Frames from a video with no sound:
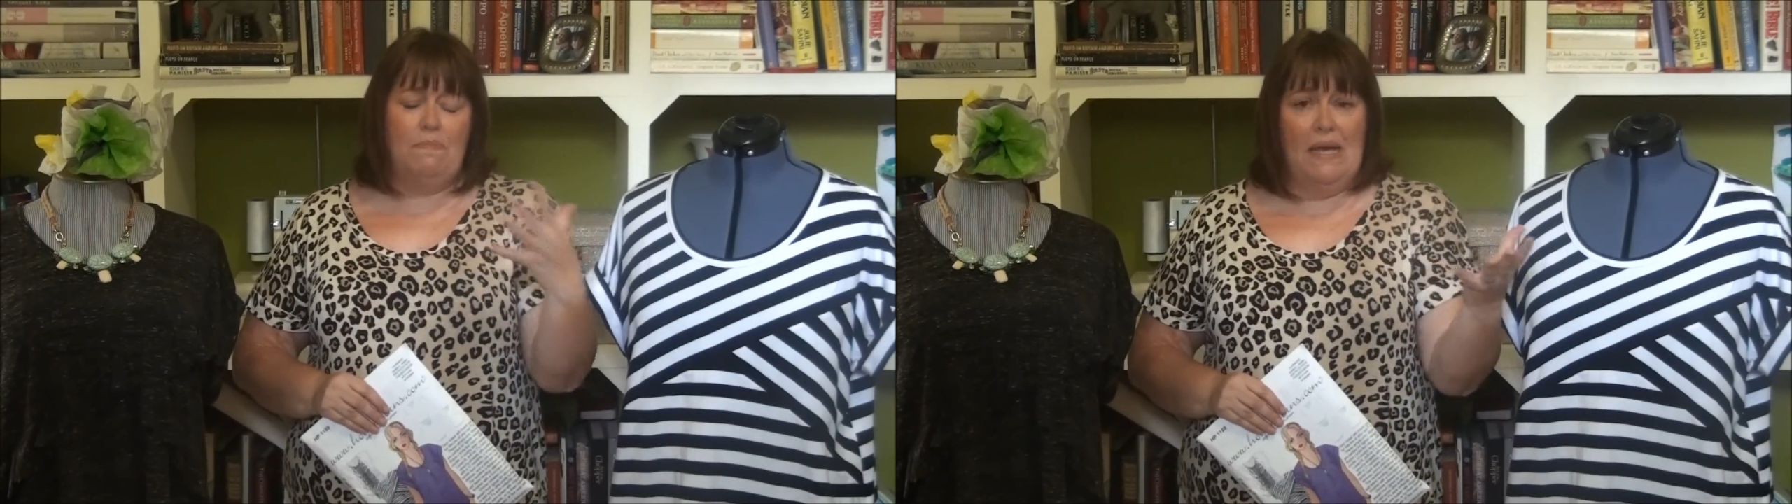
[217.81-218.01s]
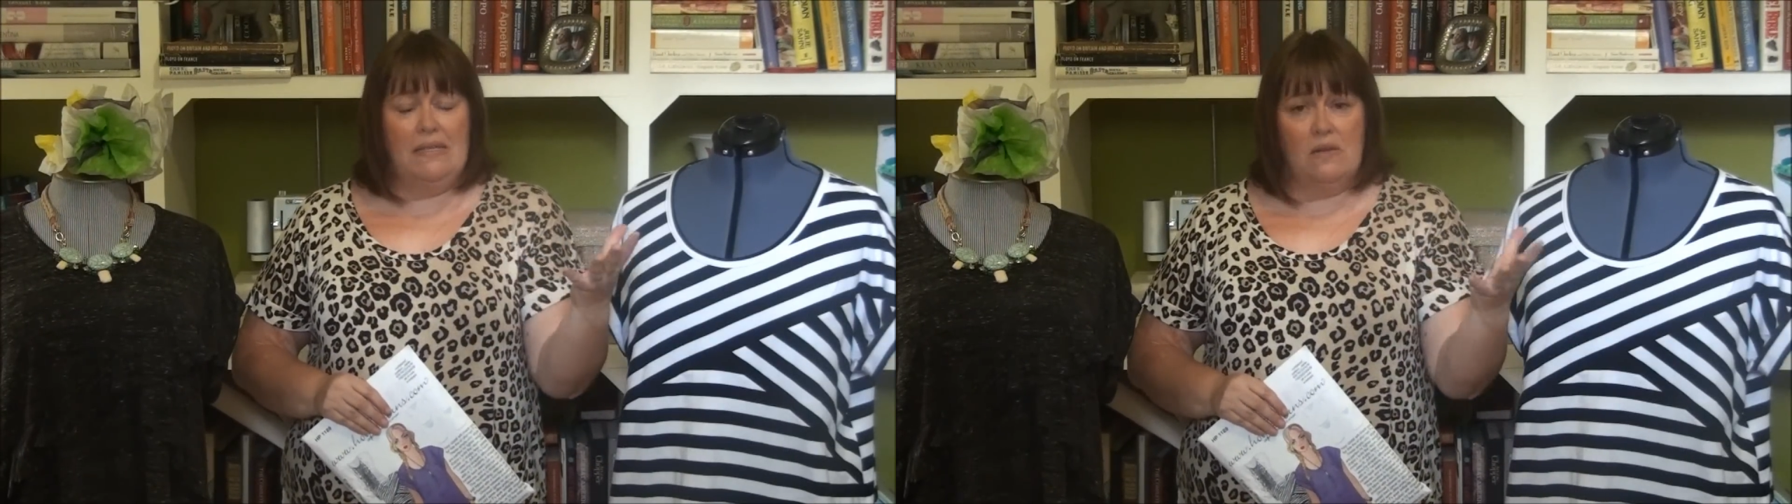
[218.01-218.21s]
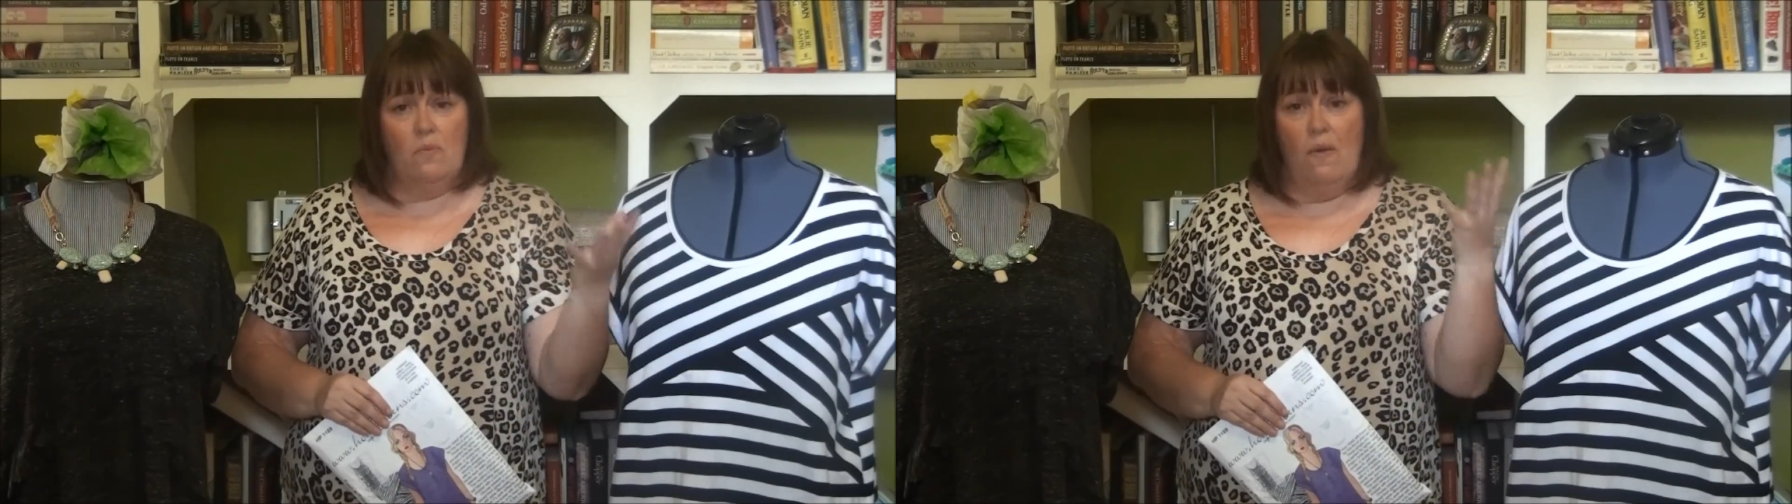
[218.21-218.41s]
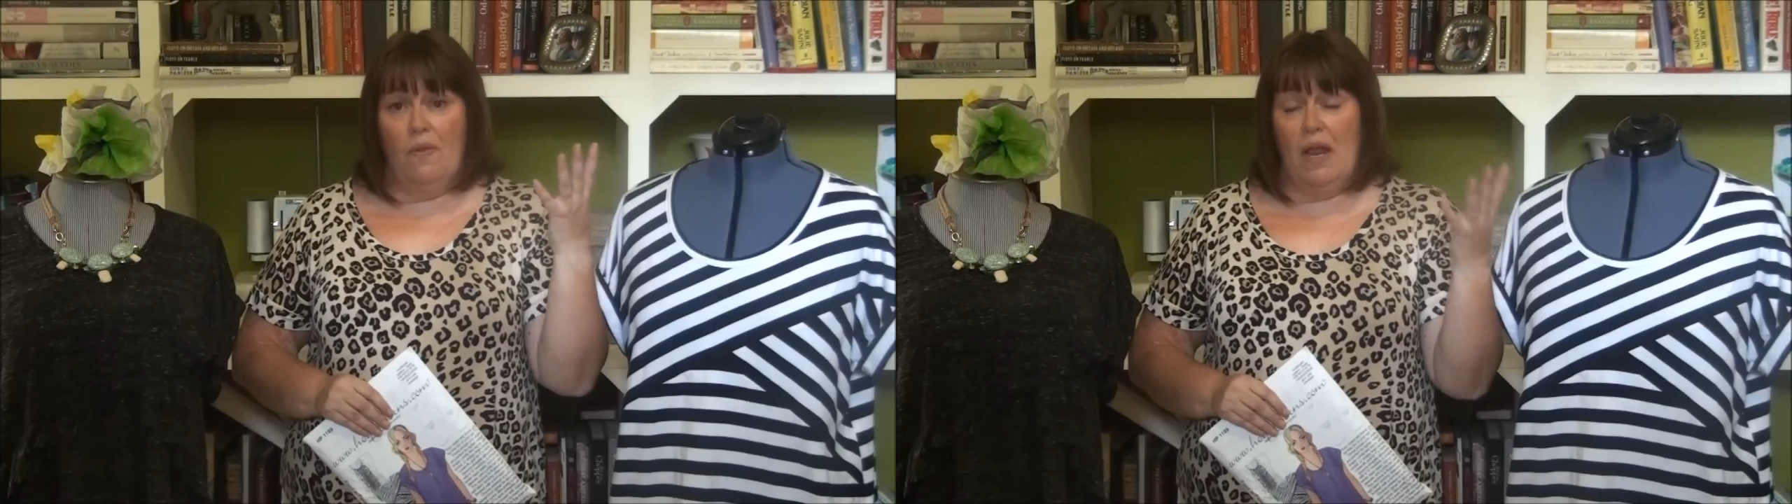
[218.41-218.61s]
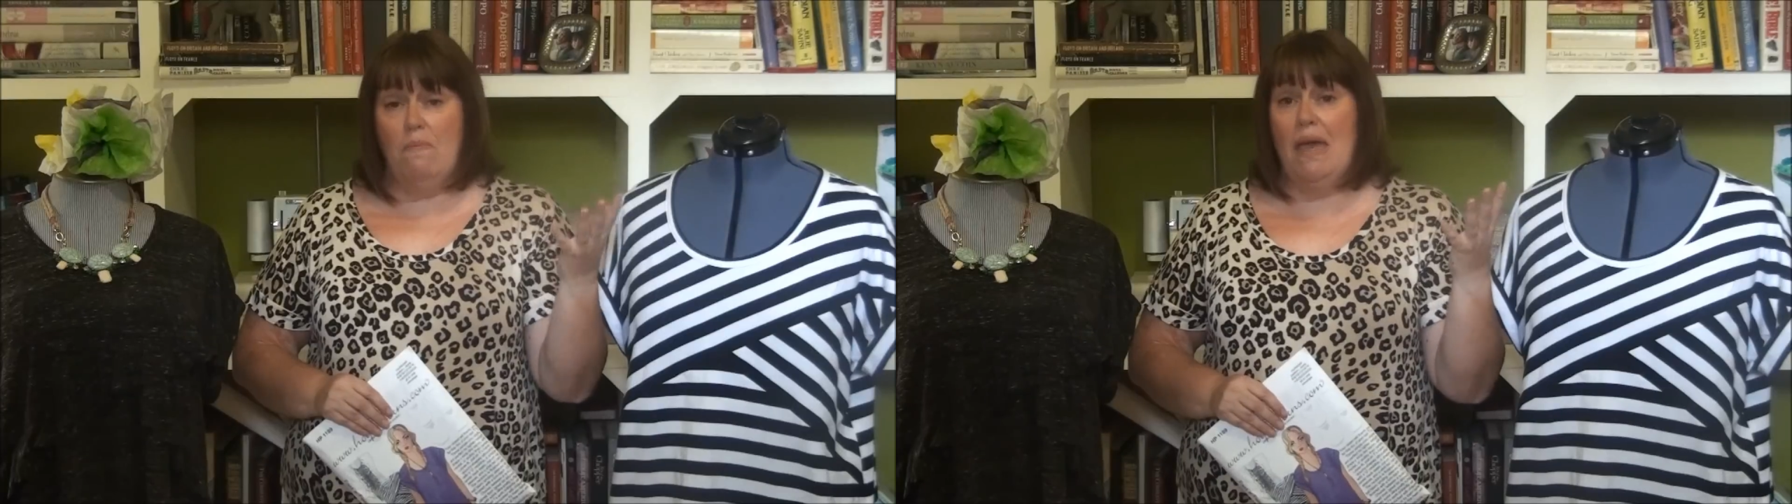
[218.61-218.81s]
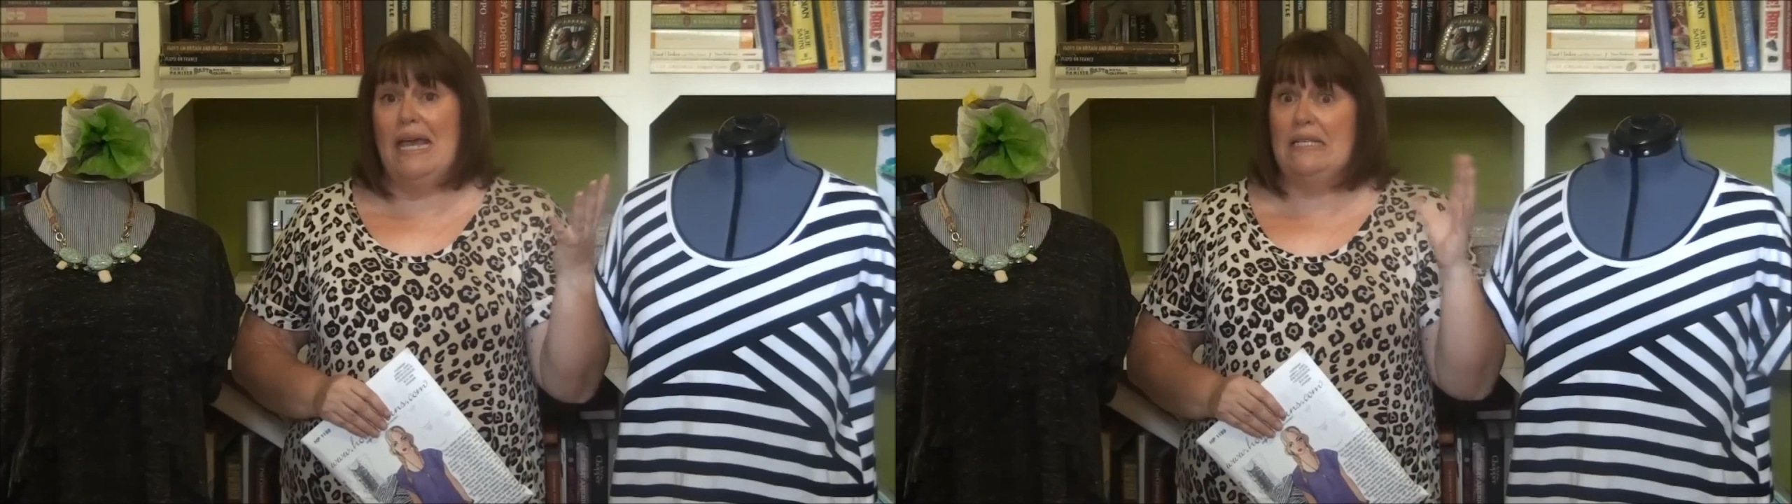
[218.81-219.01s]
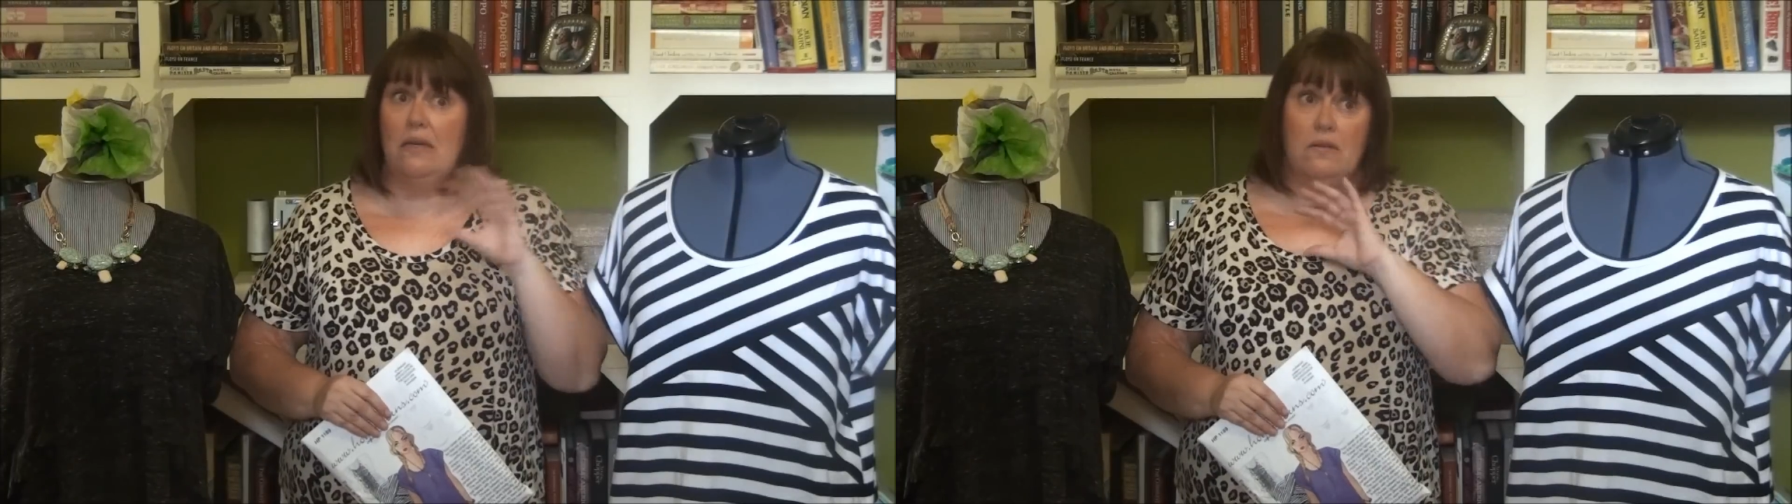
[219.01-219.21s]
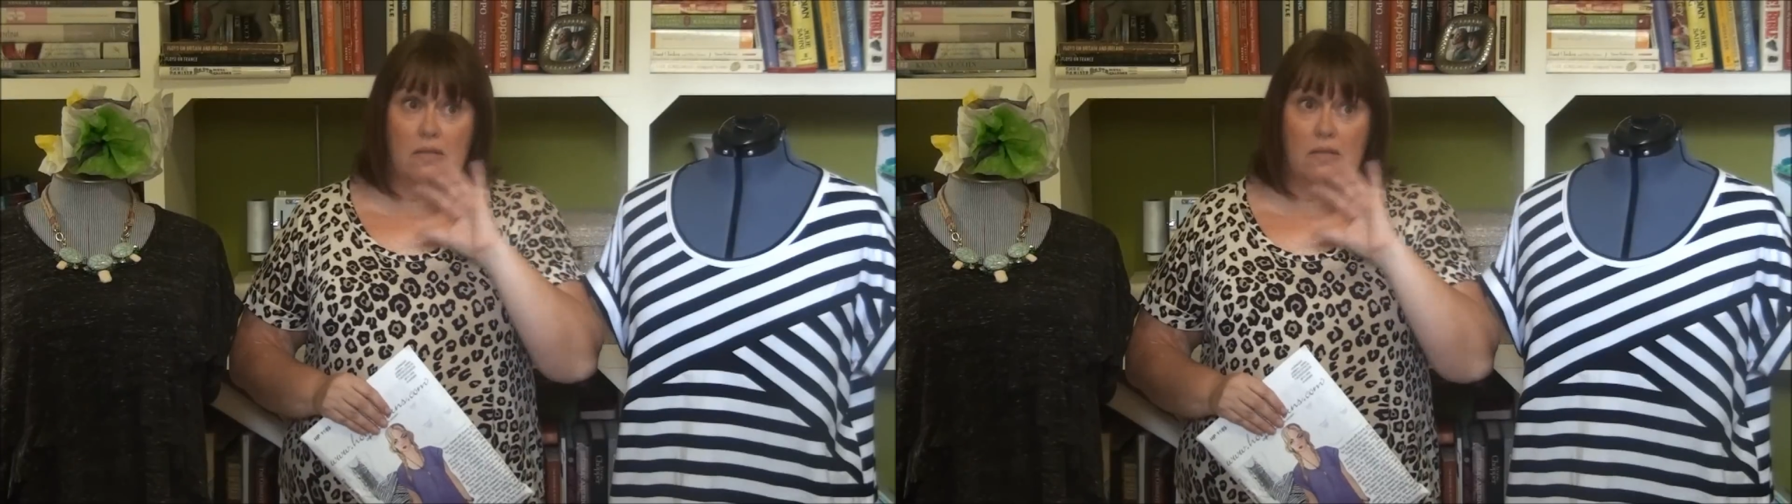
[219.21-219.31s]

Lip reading: based on one that I made